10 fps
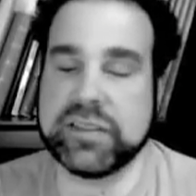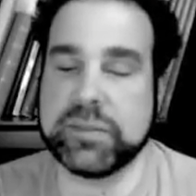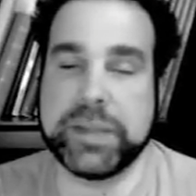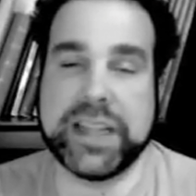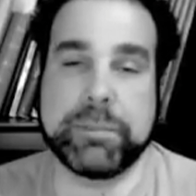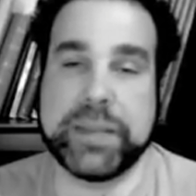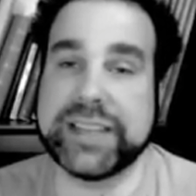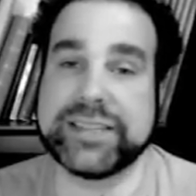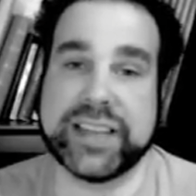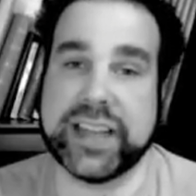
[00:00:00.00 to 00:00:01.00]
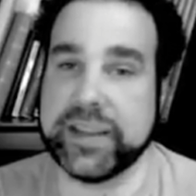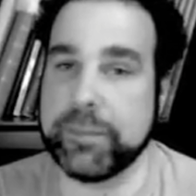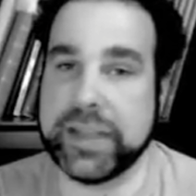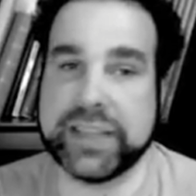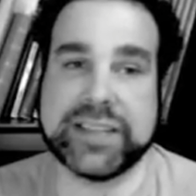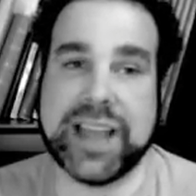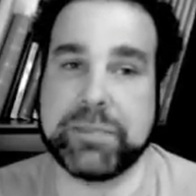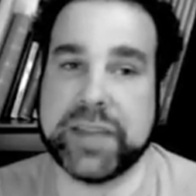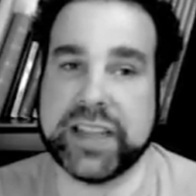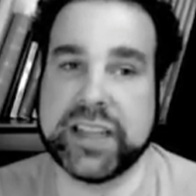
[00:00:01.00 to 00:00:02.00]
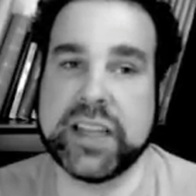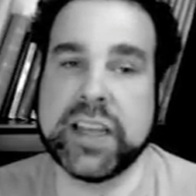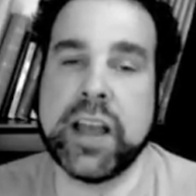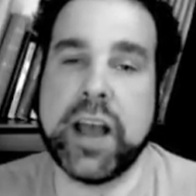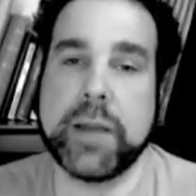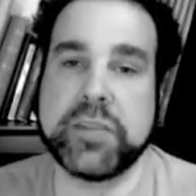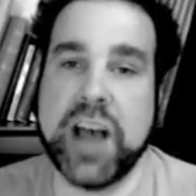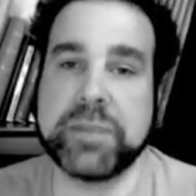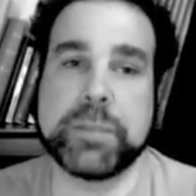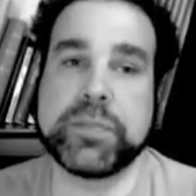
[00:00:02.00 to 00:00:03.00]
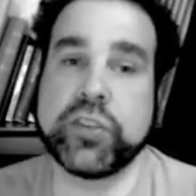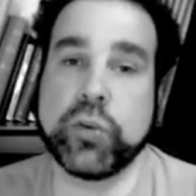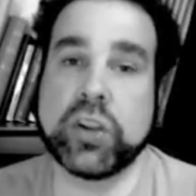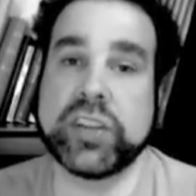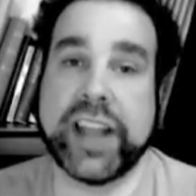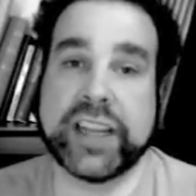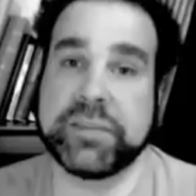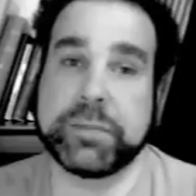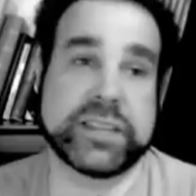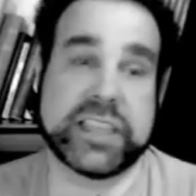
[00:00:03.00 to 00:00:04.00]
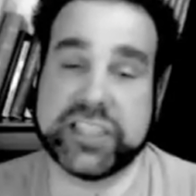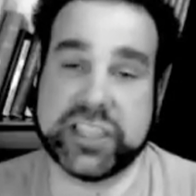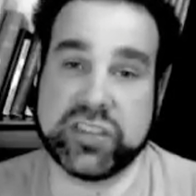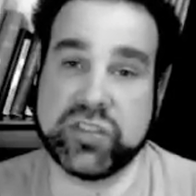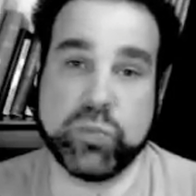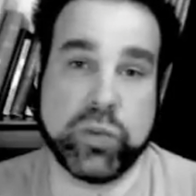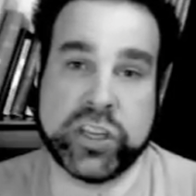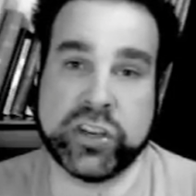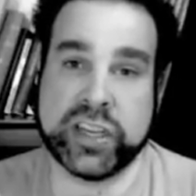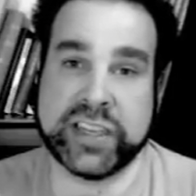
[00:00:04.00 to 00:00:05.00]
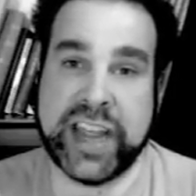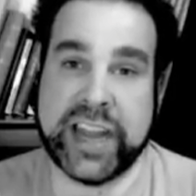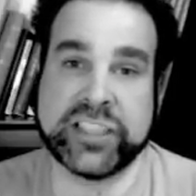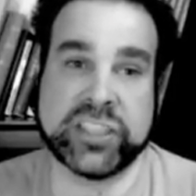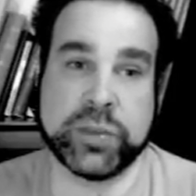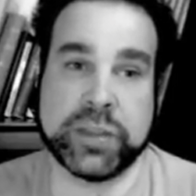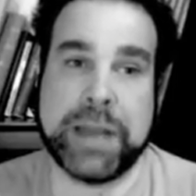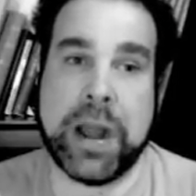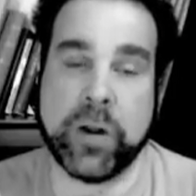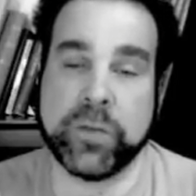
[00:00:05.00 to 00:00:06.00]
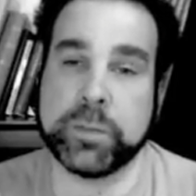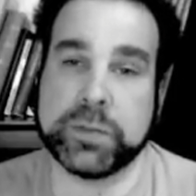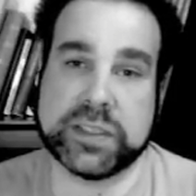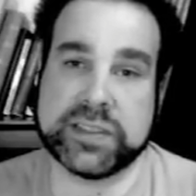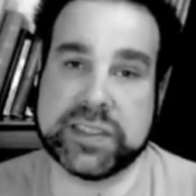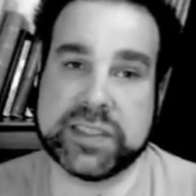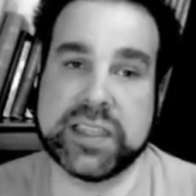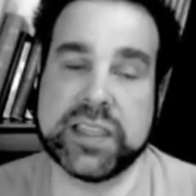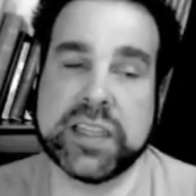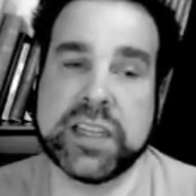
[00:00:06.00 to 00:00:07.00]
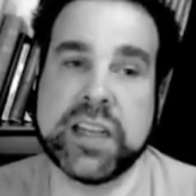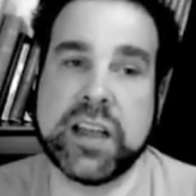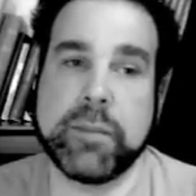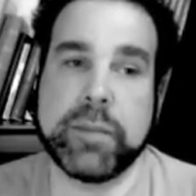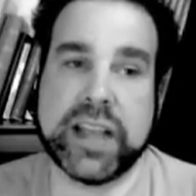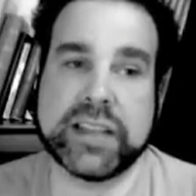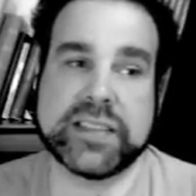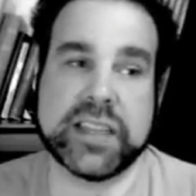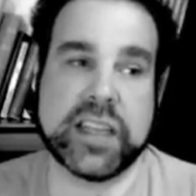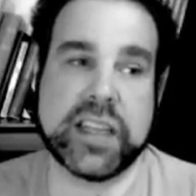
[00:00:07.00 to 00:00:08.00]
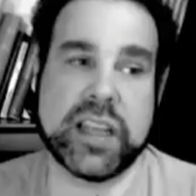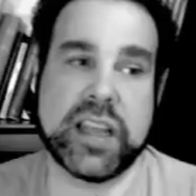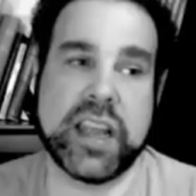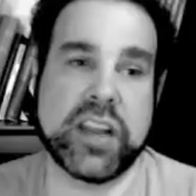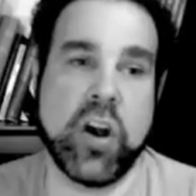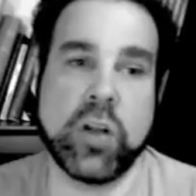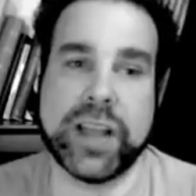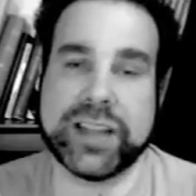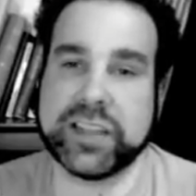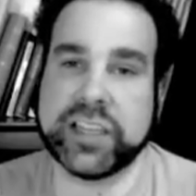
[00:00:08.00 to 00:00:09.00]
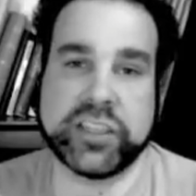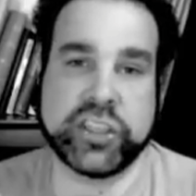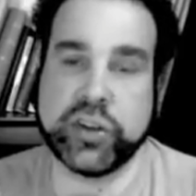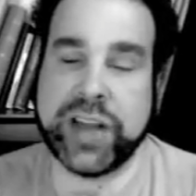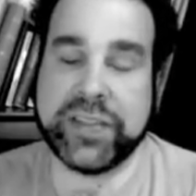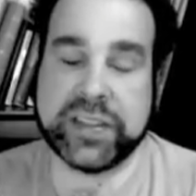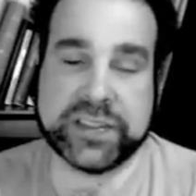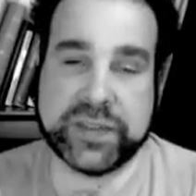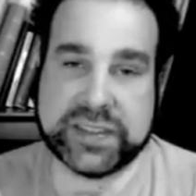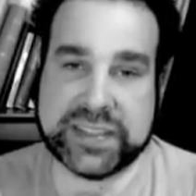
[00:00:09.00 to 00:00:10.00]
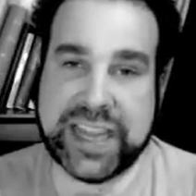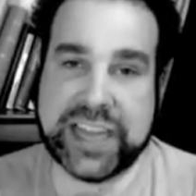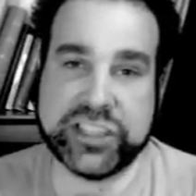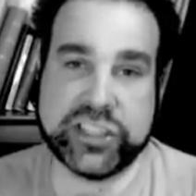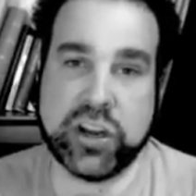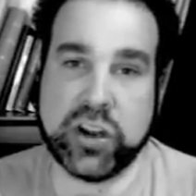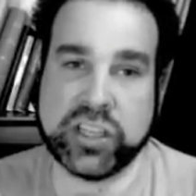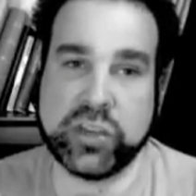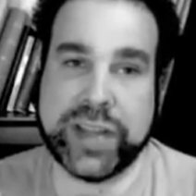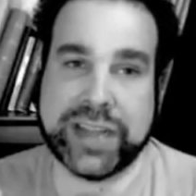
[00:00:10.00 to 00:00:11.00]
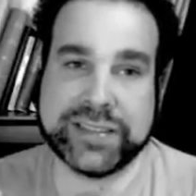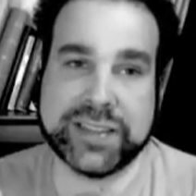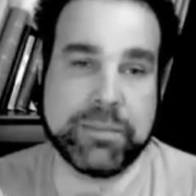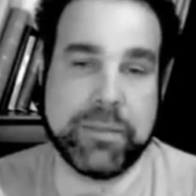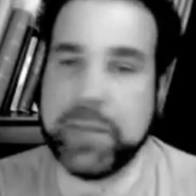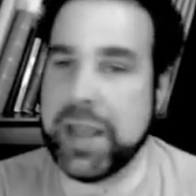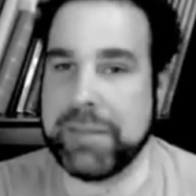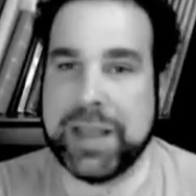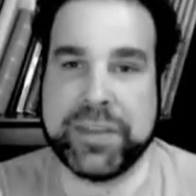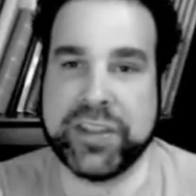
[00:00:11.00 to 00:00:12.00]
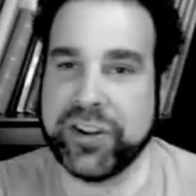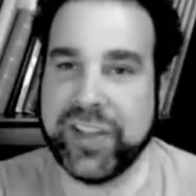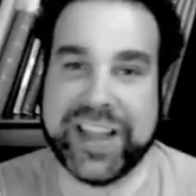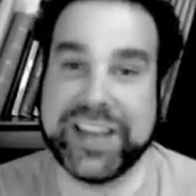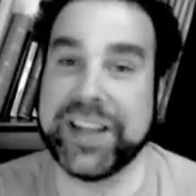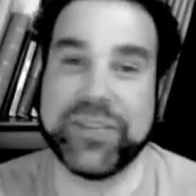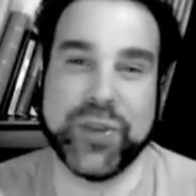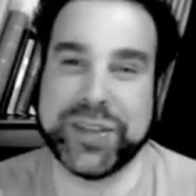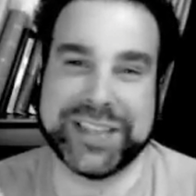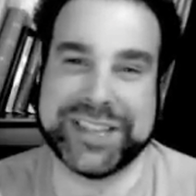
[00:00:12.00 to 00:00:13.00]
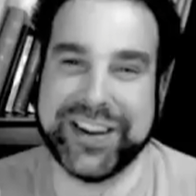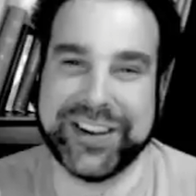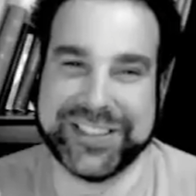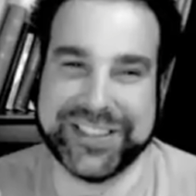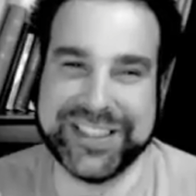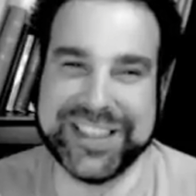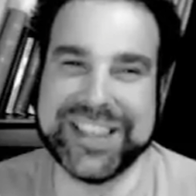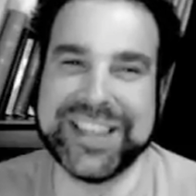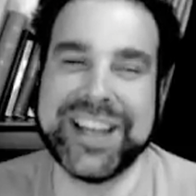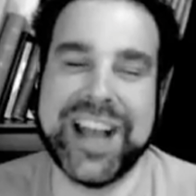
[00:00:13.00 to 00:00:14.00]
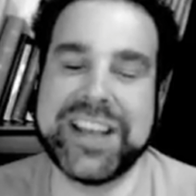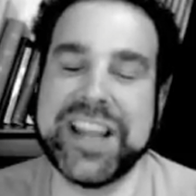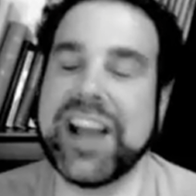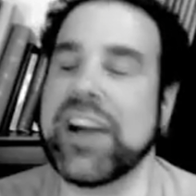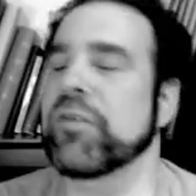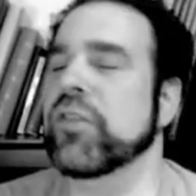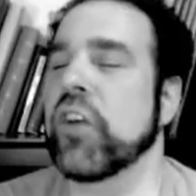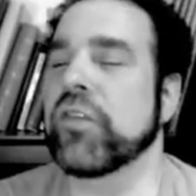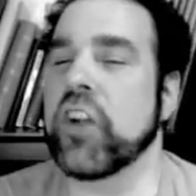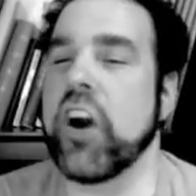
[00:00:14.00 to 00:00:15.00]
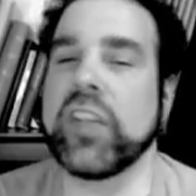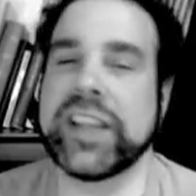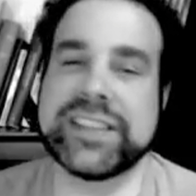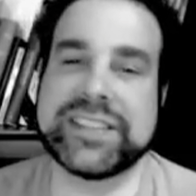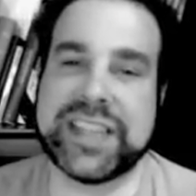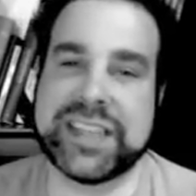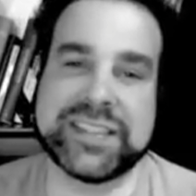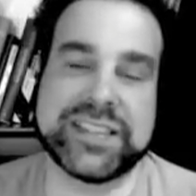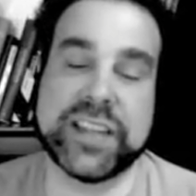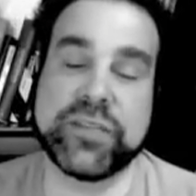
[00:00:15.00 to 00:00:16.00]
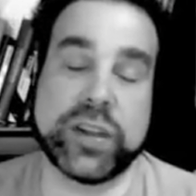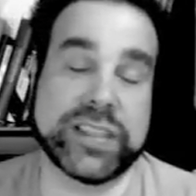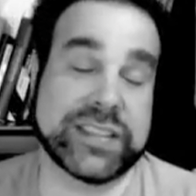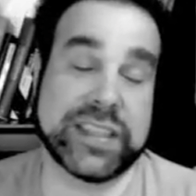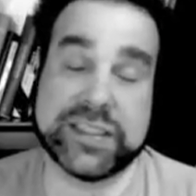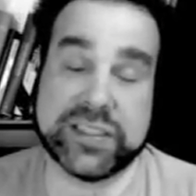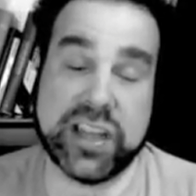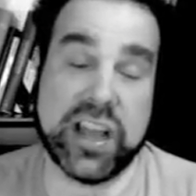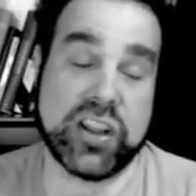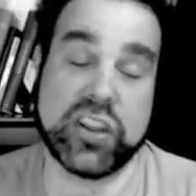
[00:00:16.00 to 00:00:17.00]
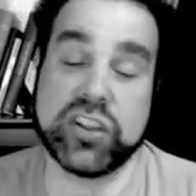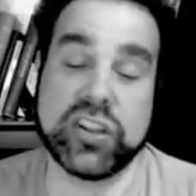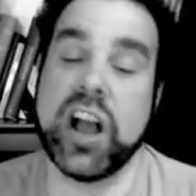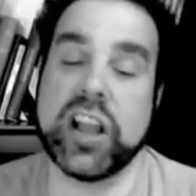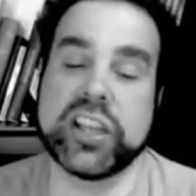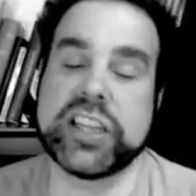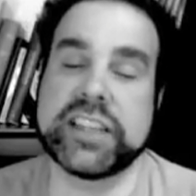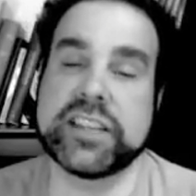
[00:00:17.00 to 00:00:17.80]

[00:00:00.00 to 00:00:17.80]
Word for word: Be be a cynic. Be a skeptic. Adopt a pure negative position when you're engaged with a powerful person, because in all likelihood, you don't have the sophistication to argue against them. Maybe you're like a Nick Fuentes character, and Nick, uh, for for all his sins, Nick Fuentes is a, a good. He's a